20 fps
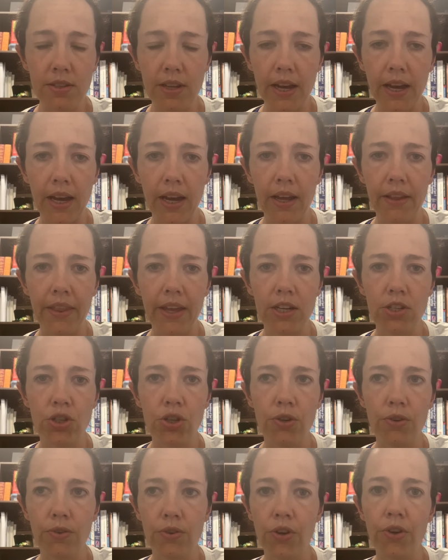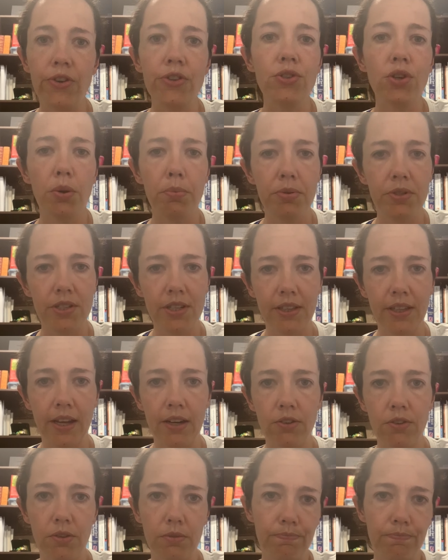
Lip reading: that you're interpreting that